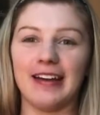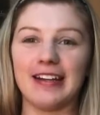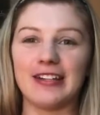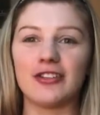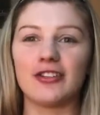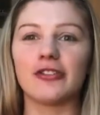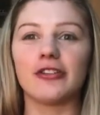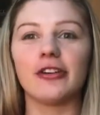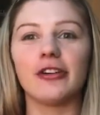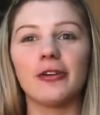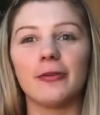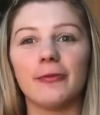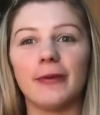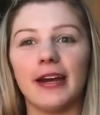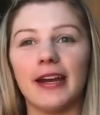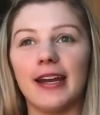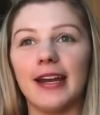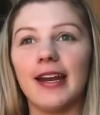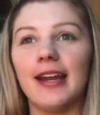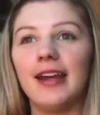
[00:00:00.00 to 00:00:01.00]
and it's true,
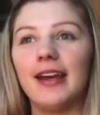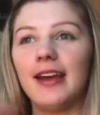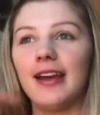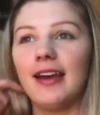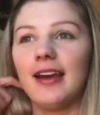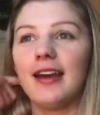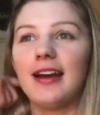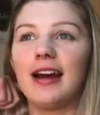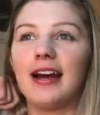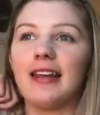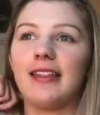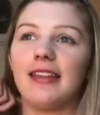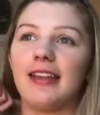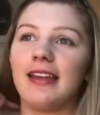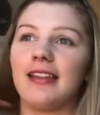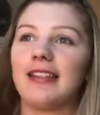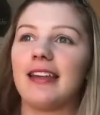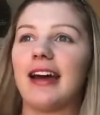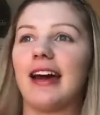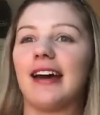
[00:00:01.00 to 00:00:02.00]
but I
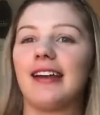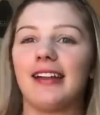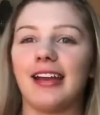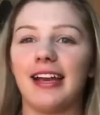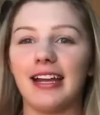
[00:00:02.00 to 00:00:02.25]
think that